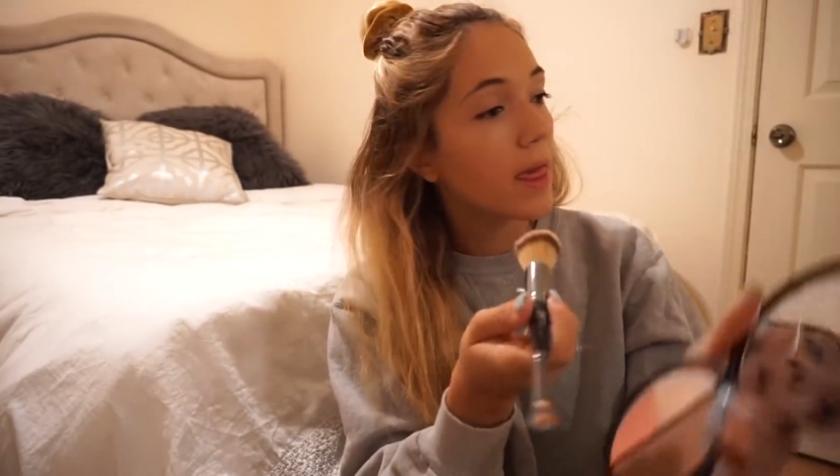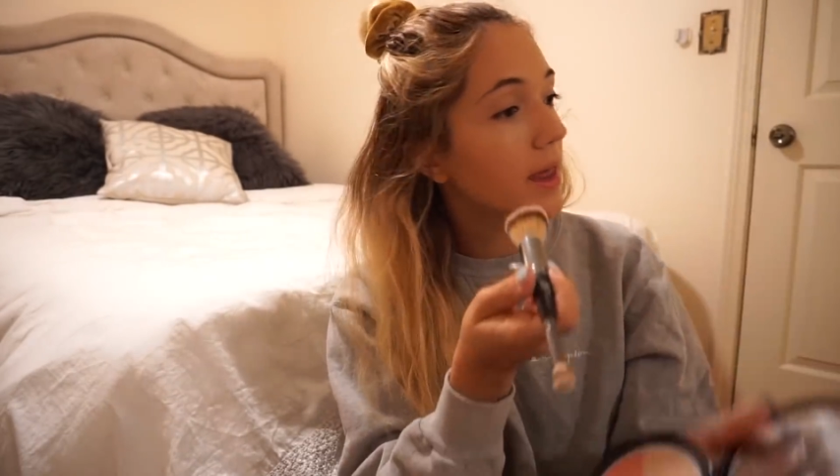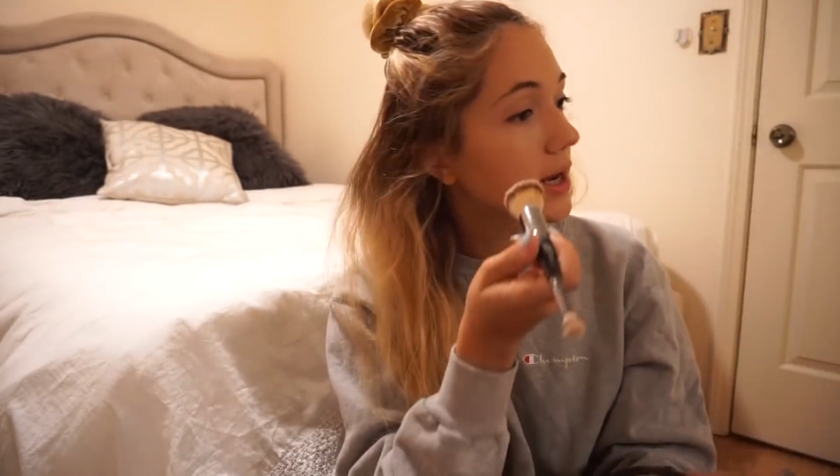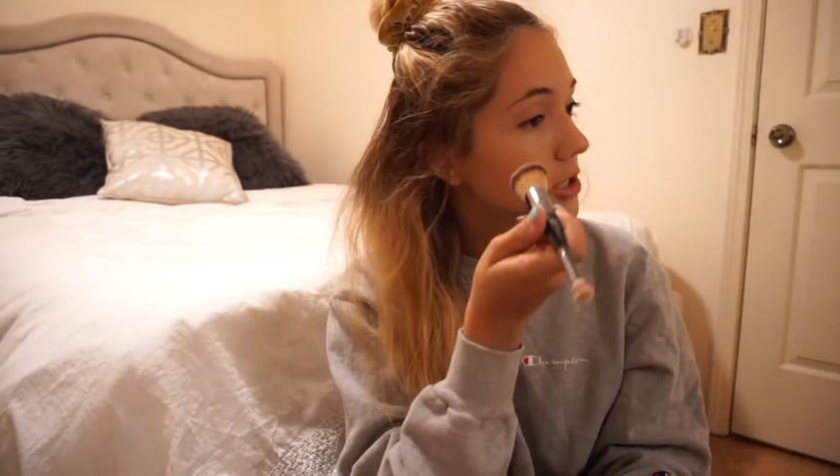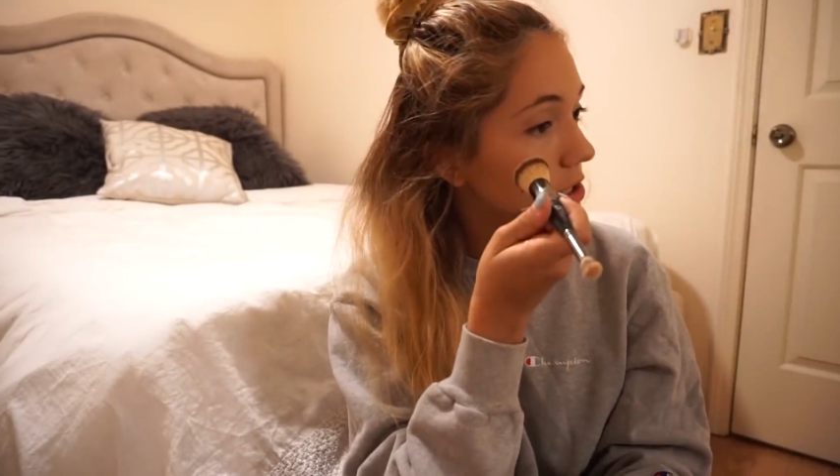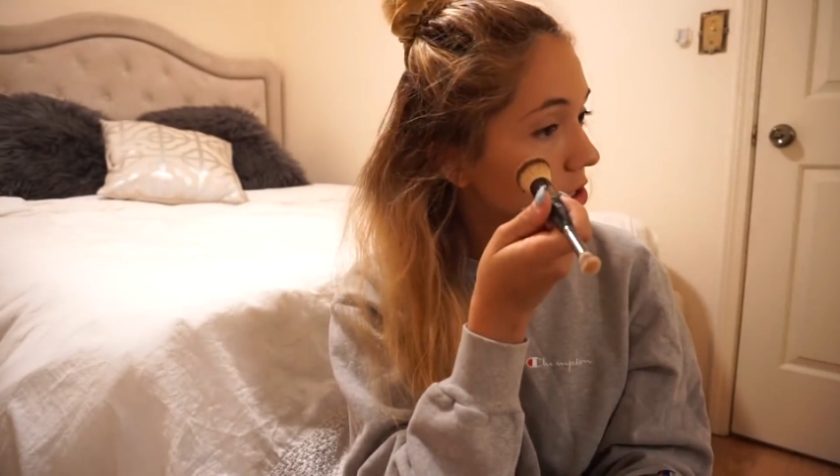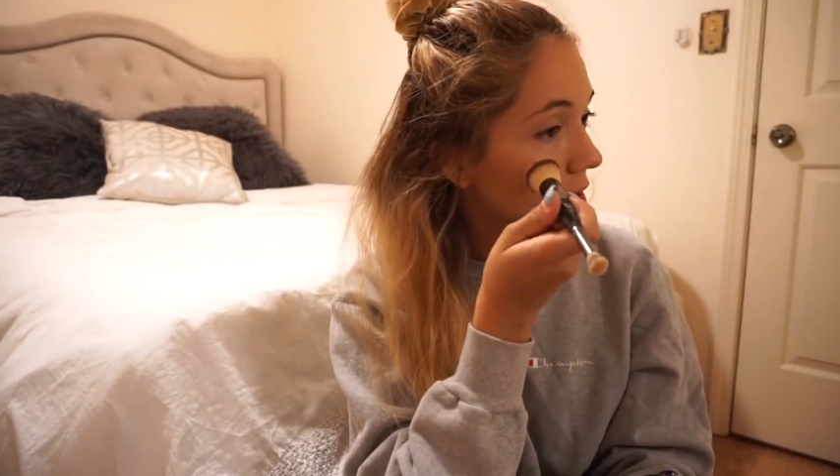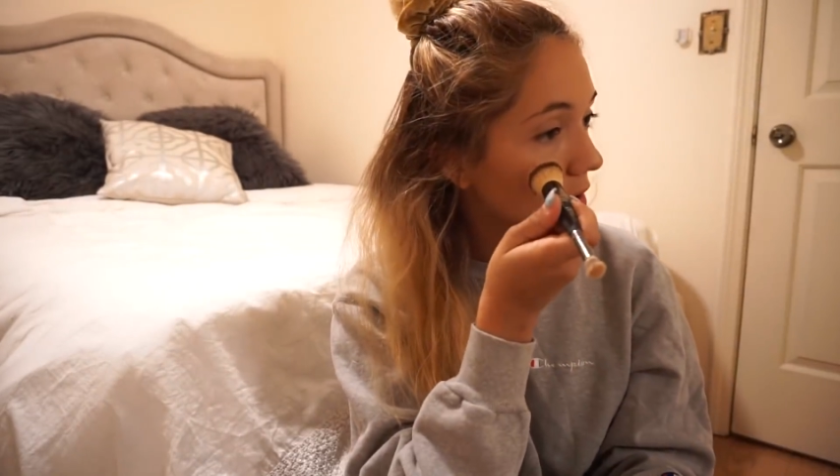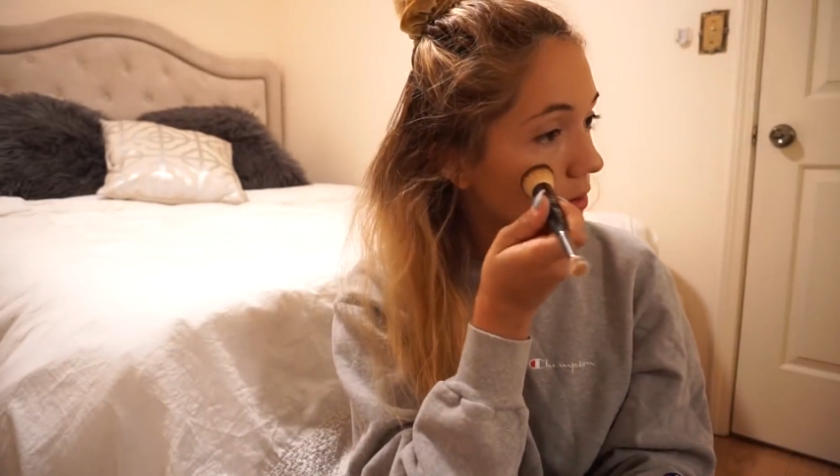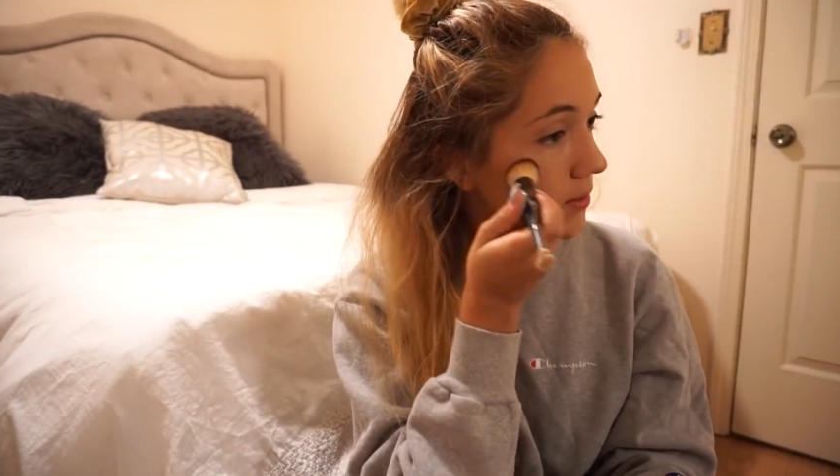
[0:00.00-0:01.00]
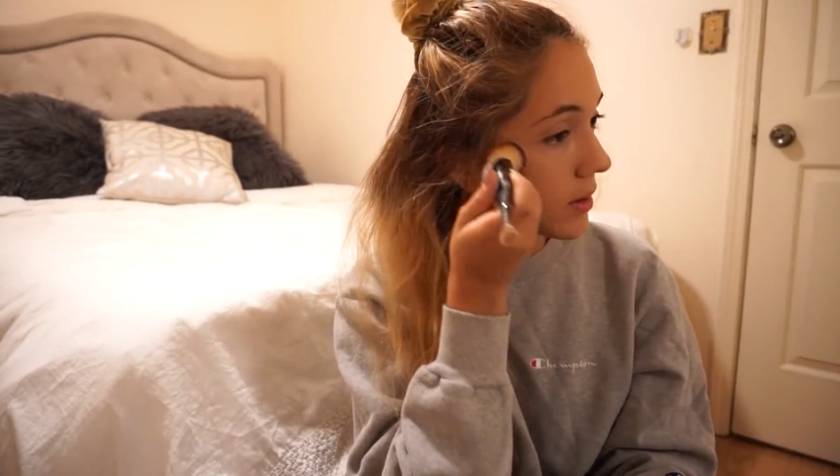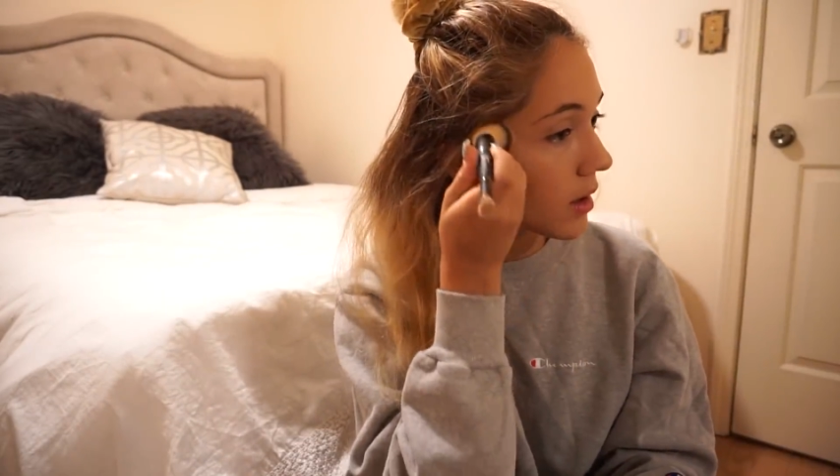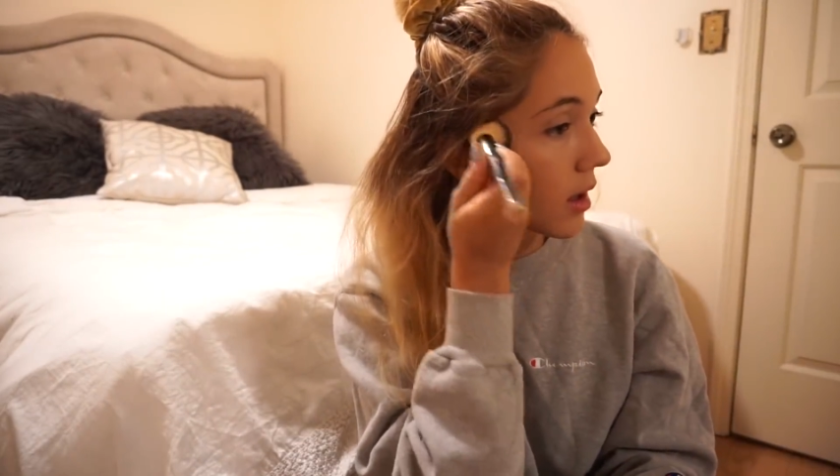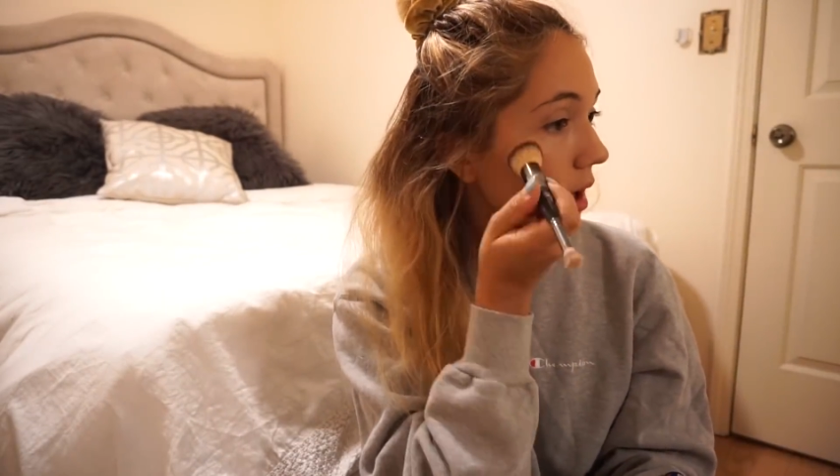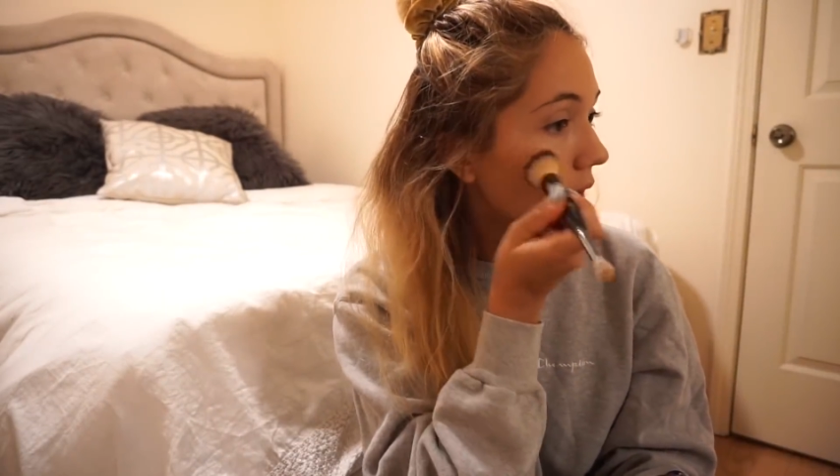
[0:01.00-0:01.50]
and I just go
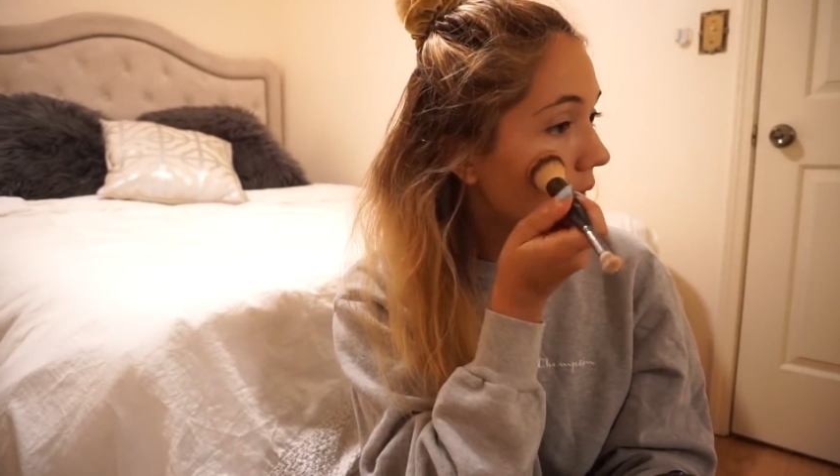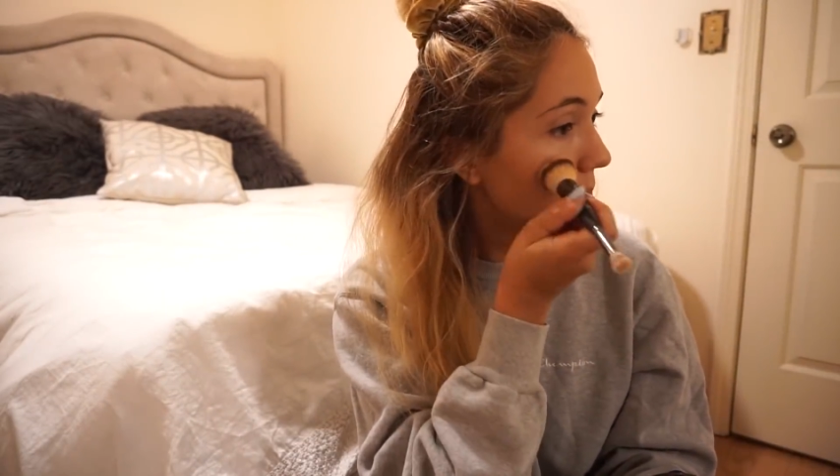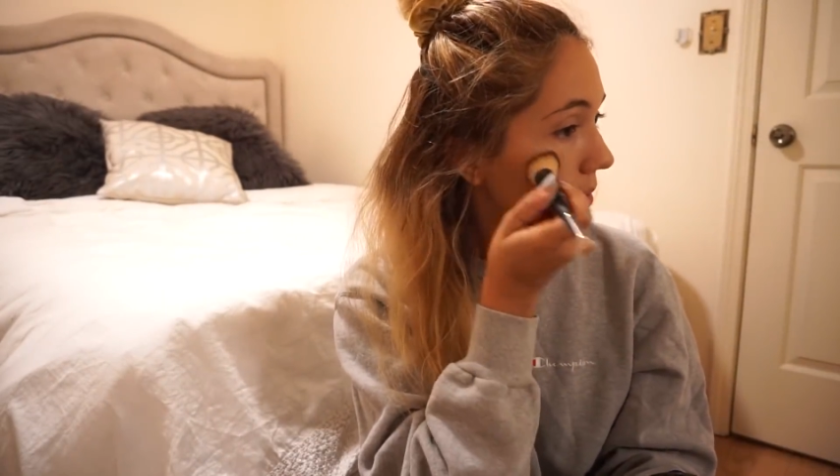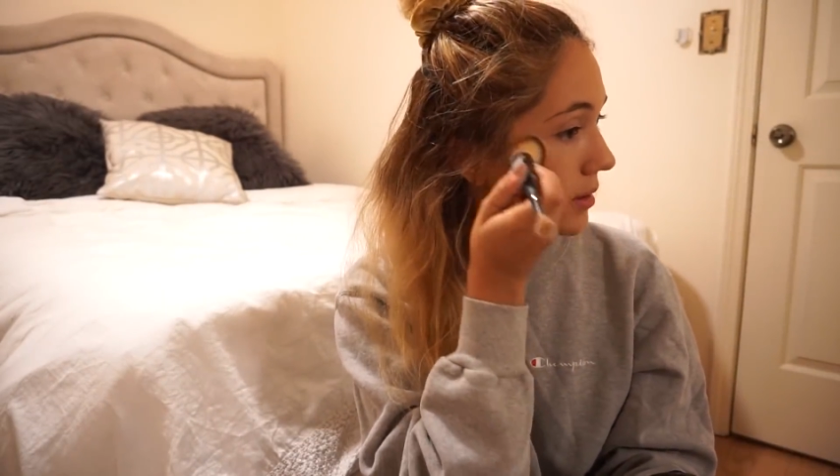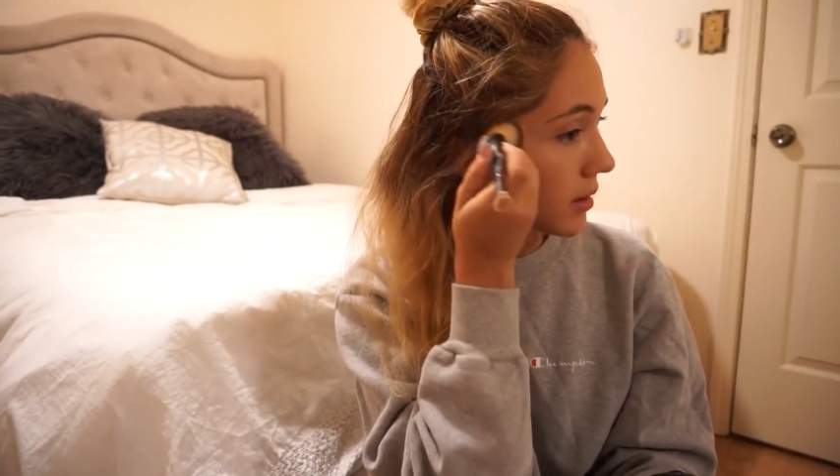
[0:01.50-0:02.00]
up